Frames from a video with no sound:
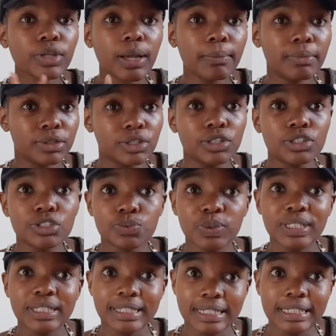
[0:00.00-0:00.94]
because
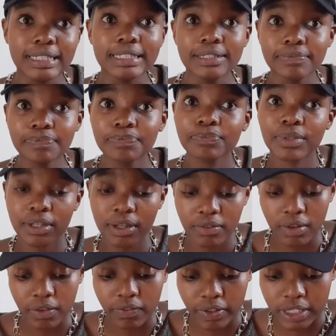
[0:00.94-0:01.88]
we need
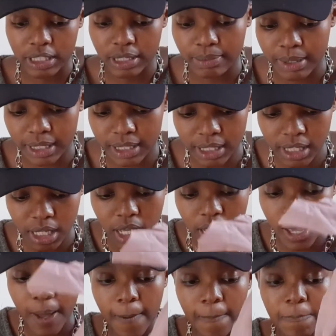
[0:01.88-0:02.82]
our vitamins.
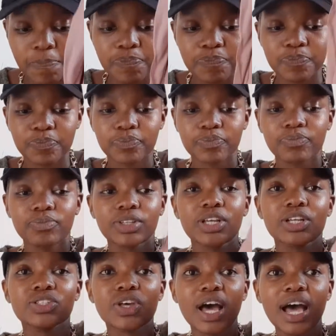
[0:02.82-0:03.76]

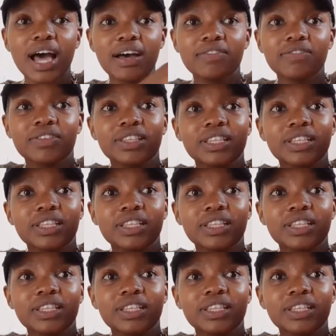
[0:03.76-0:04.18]
So I have